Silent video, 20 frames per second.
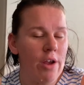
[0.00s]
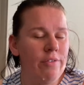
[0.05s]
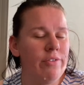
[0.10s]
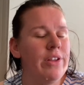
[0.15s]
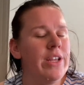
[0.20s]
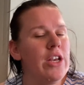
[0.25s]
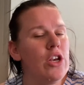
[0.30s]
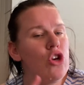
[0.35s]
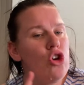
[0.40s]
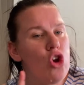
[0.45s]

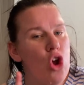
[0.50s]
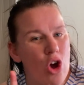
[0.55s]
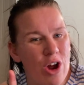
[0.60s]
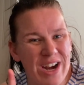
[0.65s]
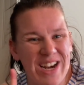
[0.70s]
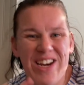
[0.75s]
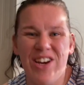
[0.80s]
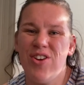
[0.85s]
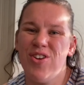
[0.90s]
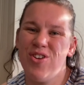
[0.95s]
not
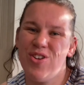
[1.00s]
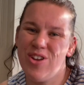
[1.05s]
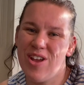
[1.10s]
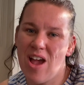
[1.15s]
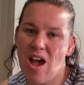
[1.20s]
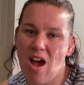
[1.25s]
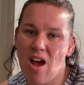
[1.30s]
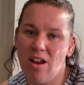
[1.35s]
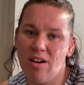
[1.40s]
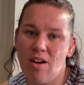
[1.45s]
any new
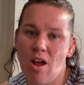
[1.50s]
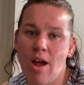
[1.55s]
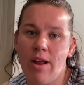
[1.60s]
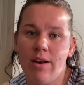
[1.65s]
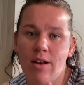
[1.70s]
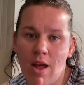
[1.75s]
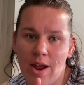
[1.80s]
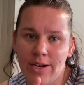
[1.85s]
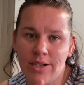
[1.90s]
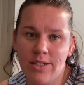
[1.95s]
yarn. I'd
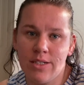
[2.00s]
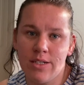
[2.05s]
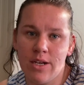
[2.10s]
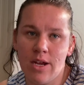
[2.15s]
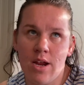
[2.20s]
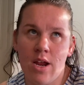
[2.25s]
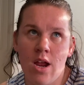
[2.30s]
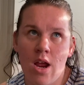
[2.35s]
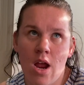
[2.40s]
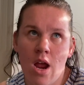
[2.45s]
like to
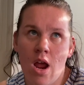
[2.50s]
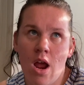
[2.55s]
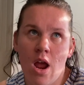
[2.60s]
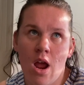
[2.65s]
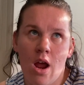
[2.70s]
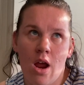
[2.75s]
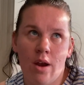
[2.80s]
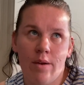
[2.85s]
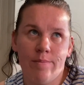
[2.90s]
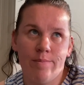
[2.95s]

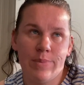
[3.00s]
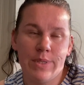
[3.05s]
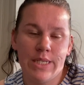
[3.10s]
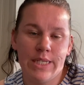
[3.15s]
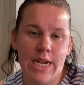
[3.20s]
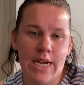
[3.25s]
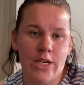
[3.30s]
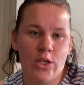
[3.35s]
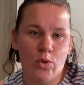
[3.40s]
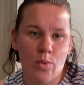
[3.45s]

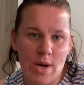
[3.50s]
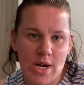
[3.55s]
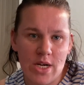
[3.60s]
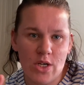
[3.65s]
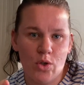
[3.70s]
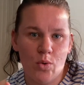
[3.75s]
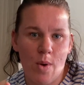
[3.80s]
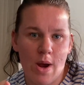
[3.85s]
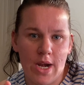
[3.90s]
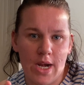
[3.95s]
see
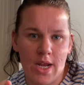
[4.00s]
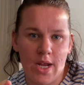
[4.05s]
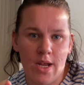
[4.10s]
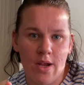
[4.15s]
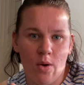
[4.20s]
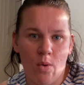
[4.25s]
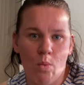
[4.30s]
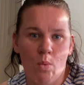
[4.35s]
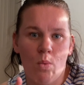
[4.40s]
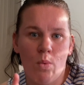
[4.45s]
2020
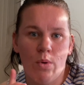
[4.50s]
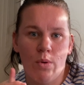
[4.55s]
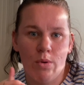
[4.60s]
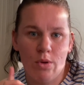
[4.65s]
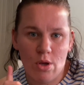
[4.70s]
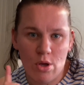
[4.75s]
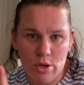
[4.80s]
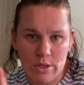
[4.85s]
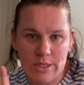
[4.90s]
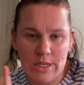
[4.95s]

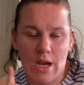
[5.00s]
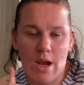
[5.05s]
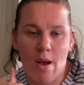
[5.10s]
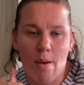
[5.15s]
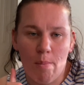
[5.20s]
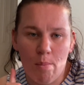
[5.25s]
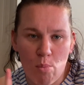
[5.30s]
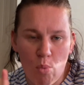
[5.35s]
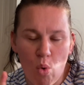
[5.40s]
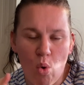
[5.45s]
using
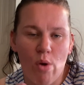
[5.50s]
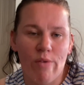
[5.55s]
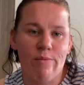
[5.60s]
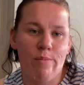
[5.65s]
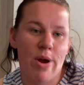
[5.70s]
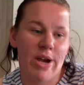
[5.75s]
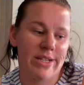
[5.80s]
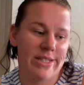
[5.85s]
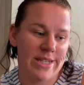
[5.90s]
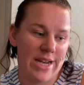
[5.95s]
more of
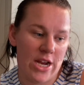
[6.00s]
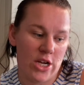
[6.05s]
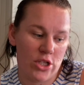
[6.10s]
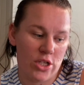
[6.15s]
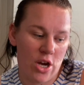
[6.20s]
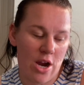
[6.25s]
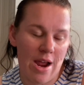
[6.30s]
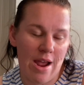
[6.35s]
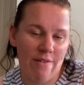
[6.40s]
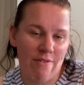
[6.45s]
my stash
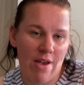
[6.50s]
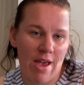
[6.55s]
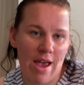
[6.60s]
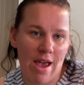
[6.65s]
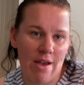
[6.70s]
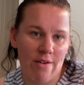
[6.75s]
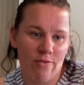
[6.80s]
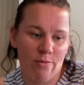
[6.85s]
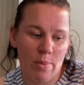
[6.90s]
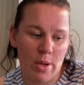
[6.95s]
than I ever
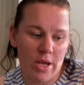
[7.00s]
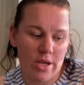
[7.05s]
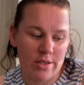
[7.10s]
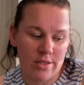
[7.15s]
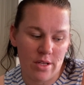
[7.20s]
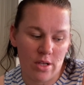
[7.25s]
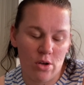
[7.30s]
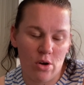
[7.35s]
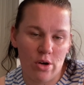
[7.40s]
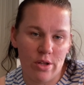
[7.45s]
have, because
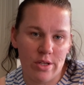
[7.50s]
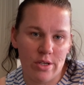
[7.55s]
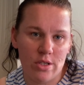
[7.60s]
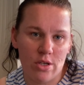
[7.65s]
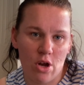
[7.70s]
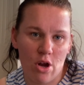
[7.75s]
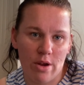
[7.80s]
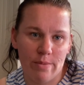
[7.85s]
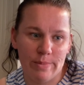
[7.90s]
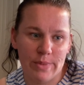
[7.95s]
a lot of the
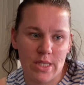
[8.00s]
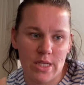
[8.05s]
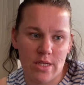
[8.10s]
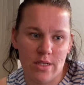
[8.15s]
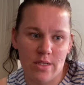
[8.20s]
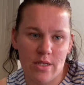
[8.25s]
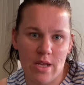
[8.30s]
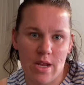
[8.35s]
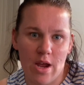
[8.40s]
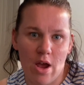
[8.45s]
times
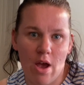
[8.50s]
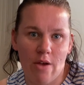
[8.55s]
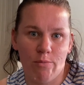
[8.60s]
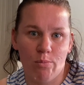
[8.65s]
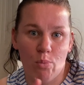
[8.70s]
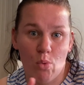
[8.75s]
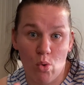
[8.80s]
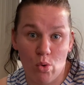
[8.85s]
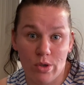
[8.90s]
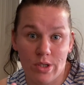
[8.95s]
this year I've
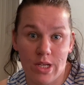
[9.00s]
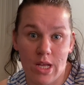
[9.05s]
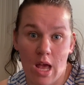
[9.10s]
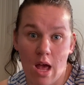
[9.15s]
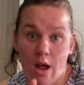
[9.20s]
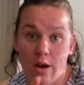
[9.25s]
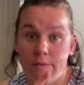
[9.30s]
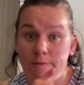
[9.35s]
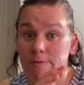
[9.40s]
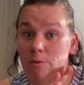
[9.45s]
bought
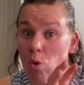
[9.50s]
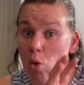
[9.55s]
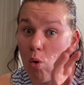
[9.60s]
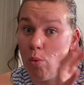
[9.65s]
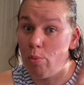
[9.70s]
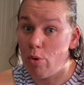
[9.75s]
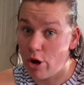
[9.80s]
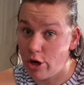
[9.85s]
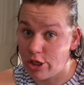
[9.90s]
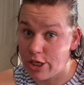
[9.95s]
yarn for
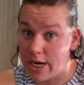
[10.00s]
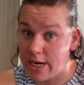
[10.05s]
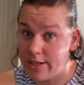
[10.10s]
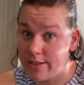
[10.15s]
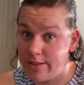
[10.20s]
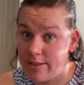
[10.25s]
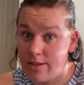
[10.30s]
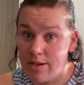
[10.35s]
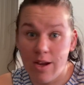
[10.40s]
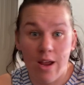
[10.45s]

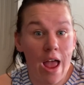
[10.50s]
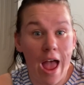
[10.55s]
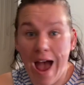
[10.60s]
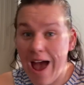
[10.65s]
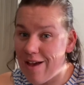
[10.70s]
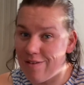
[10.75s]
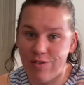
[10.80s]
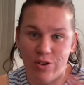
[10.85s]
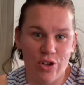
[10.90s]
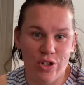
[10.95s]
projects. I
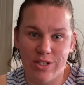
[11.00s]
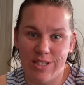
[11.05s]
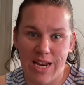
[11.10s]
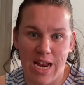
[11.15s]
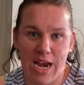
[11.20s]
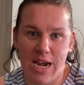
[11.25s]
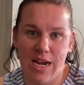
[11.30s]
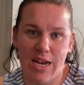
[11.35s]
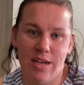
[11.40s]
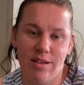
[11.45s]
haven't used
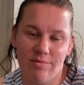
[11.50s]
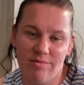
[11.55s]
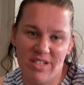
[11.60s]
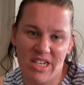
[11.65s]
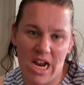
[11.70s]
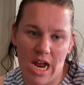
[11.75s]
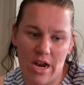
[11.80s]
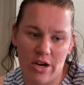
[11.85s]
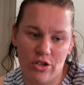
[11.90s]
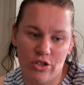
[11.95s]
any
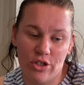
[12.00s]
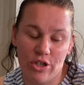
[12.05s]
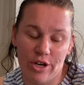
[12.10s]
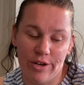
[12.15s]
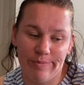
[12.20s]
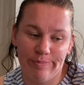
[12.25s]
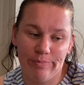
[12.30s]
stash, so